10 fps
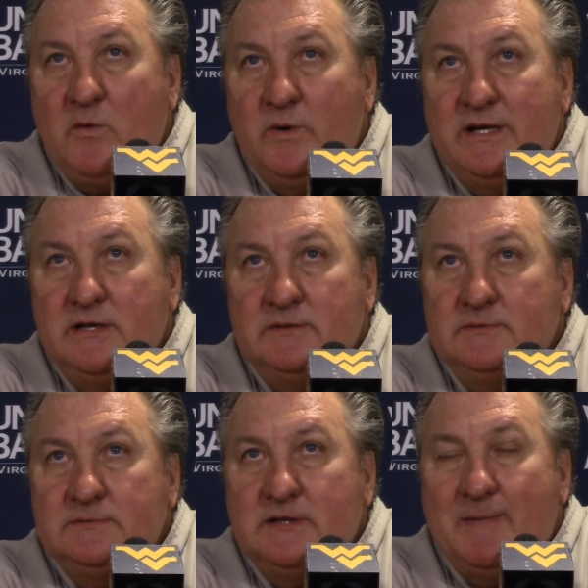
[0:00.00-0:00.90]
We didn't
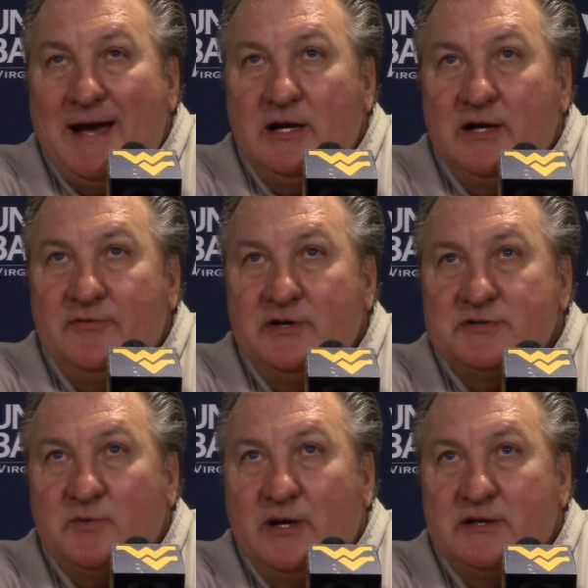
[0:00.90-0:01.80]
come out of it
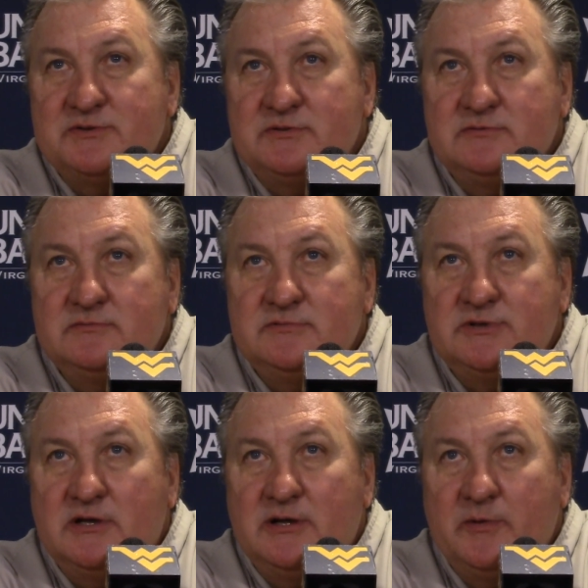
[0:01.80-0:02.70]
as well as
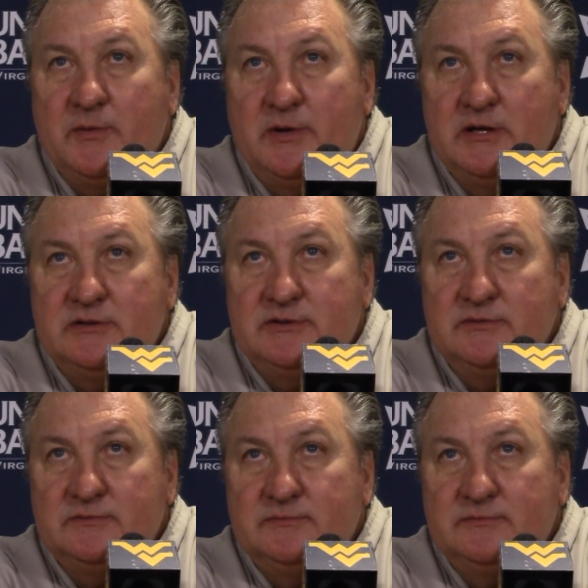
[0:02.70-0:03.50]
certainly we wanted to.